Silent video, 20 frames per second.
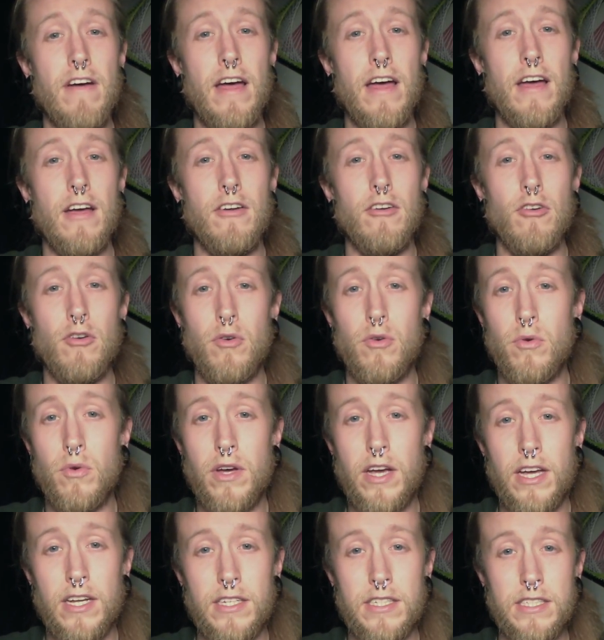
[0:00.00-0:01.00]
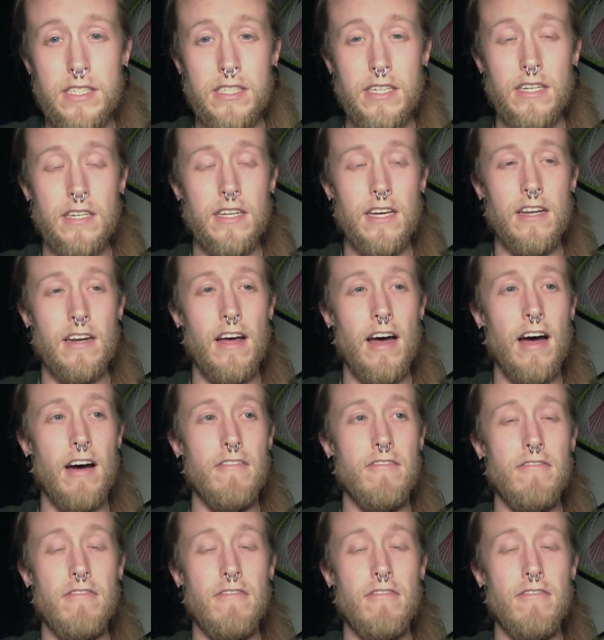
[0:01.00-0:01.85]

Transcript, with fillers: and who can sit and have